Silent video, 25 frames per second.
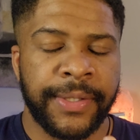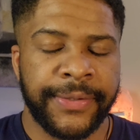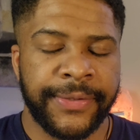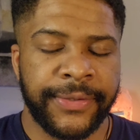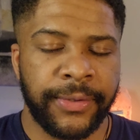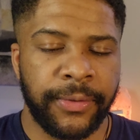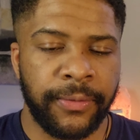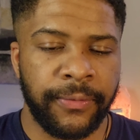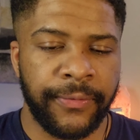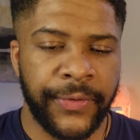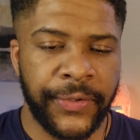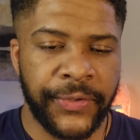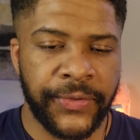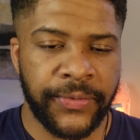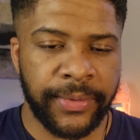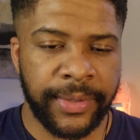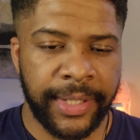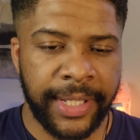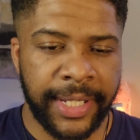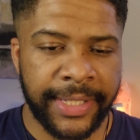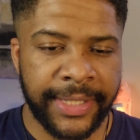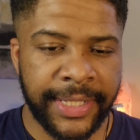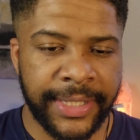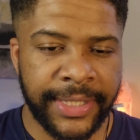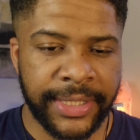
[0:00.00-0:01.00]
So
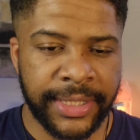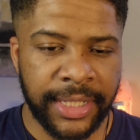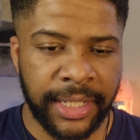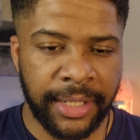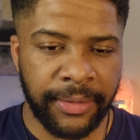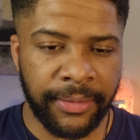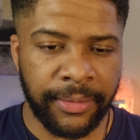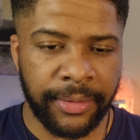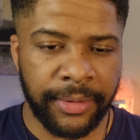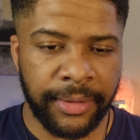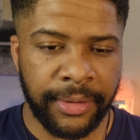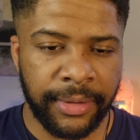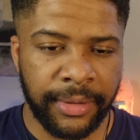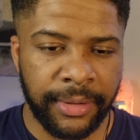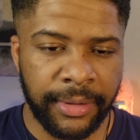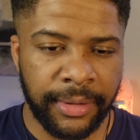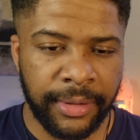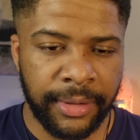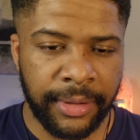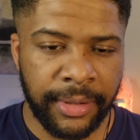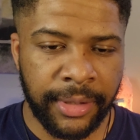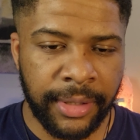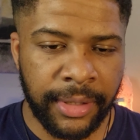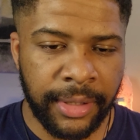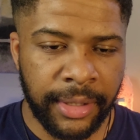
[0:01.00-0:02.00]
visualize the chakra.
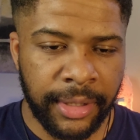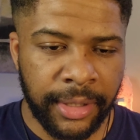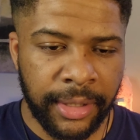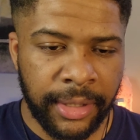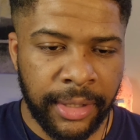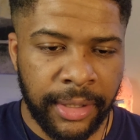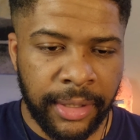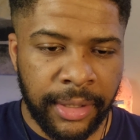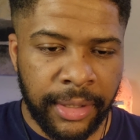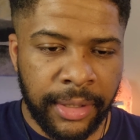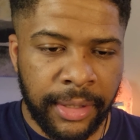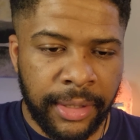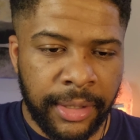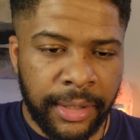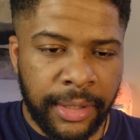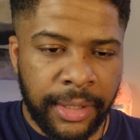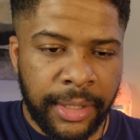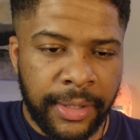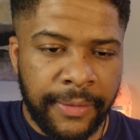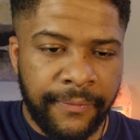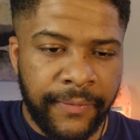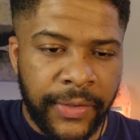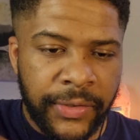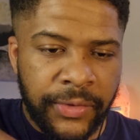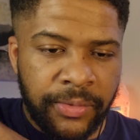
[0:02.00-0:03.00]

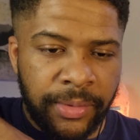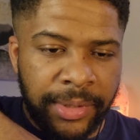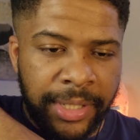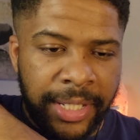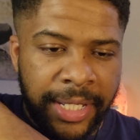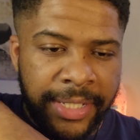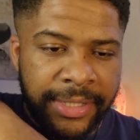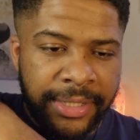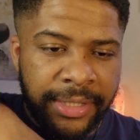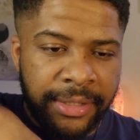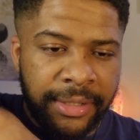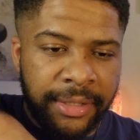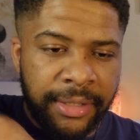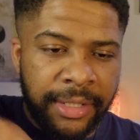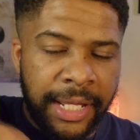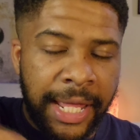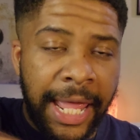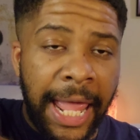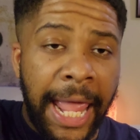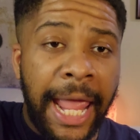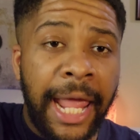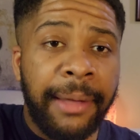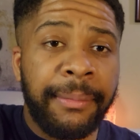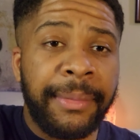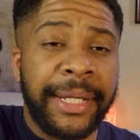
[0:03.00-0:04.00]
Visualize it
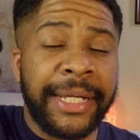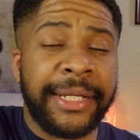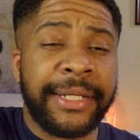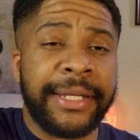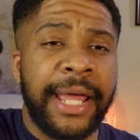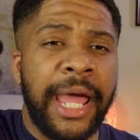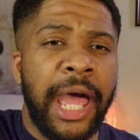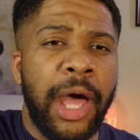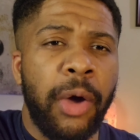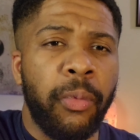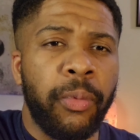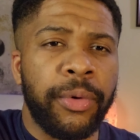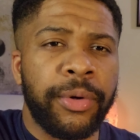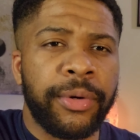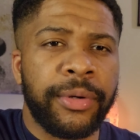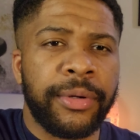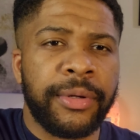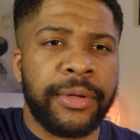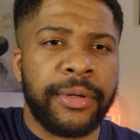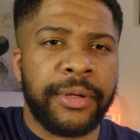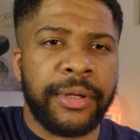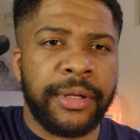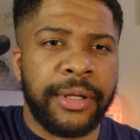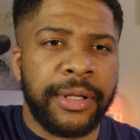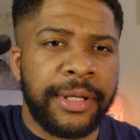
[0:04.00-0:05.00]
aiming downward,
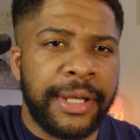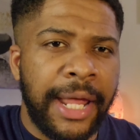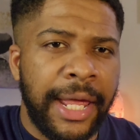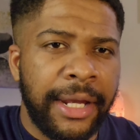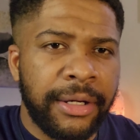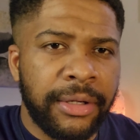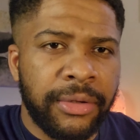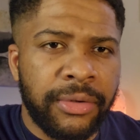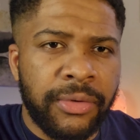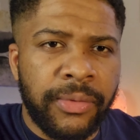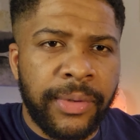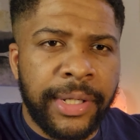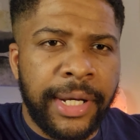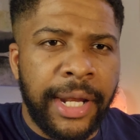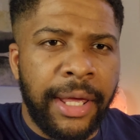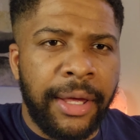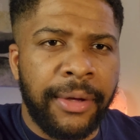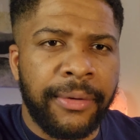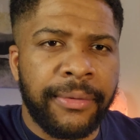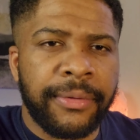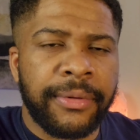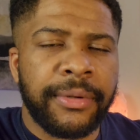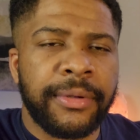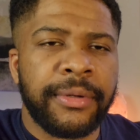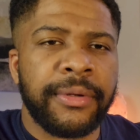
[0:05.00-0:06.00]
not going
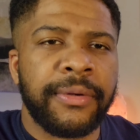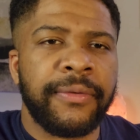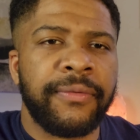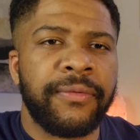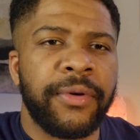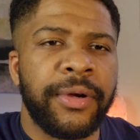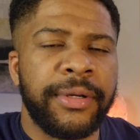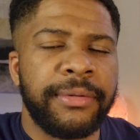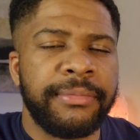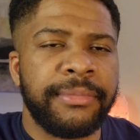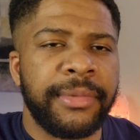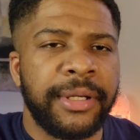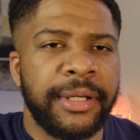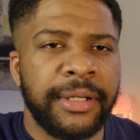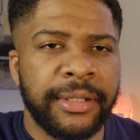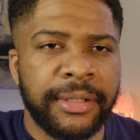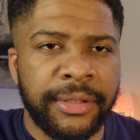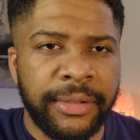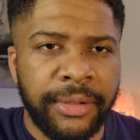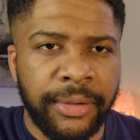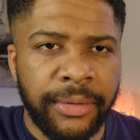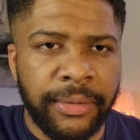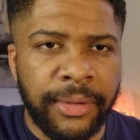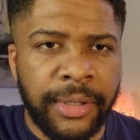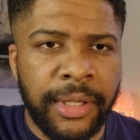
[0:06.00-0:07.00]
out, front and back.
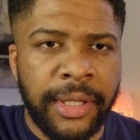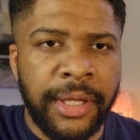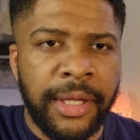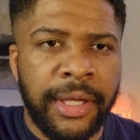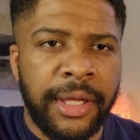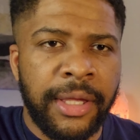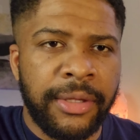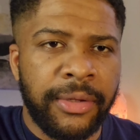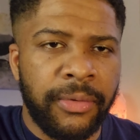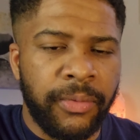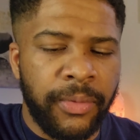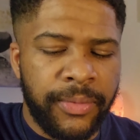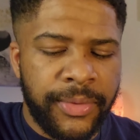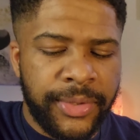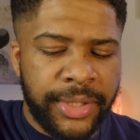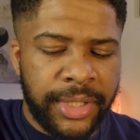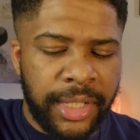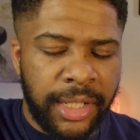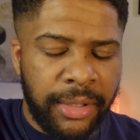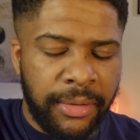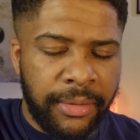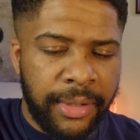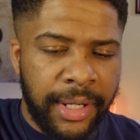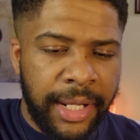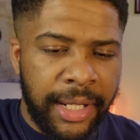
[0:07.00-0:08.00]
No, root
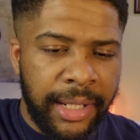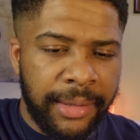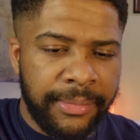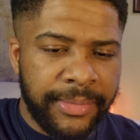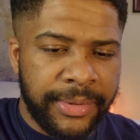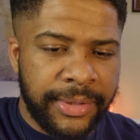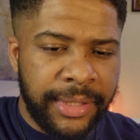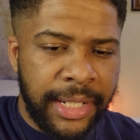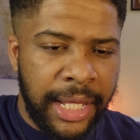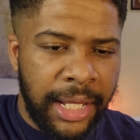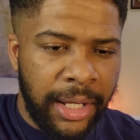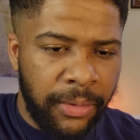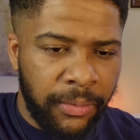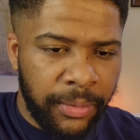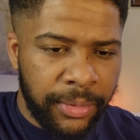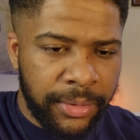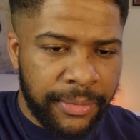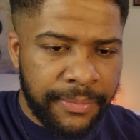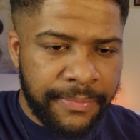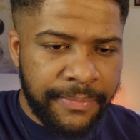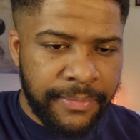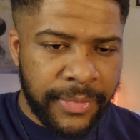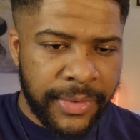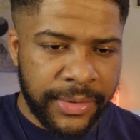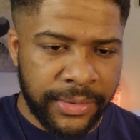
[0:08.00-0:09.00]
chakra aims downward.
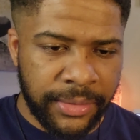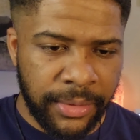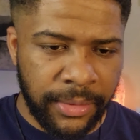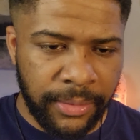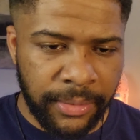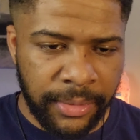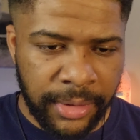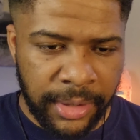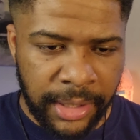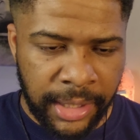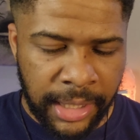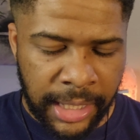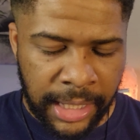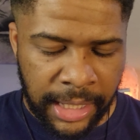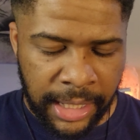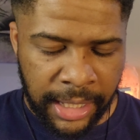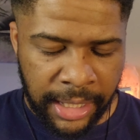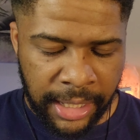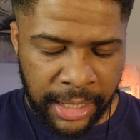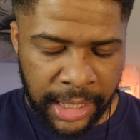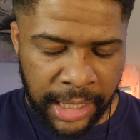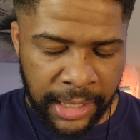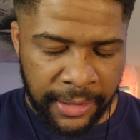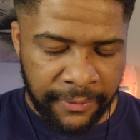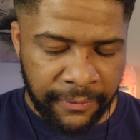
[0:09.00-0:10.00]
So
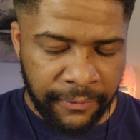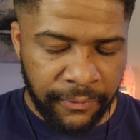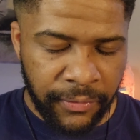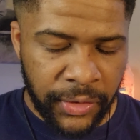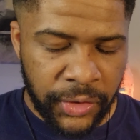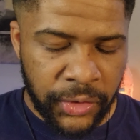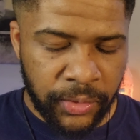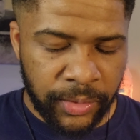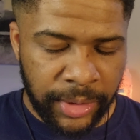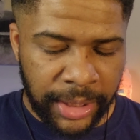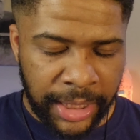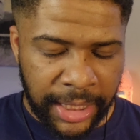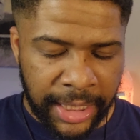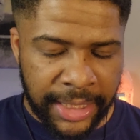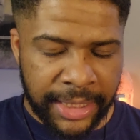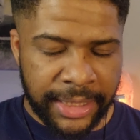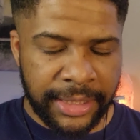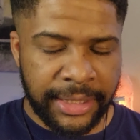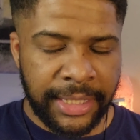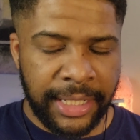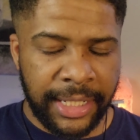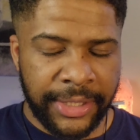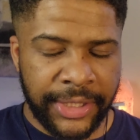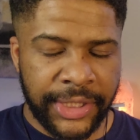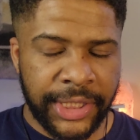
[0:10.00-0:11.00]
visualize
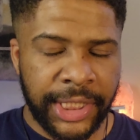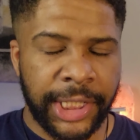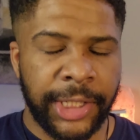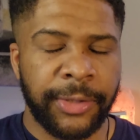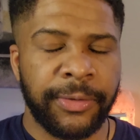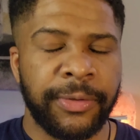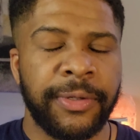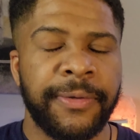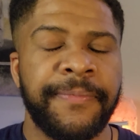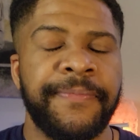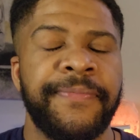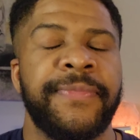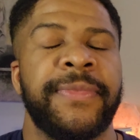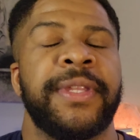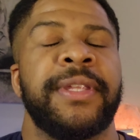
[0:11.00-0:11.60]
that chakra.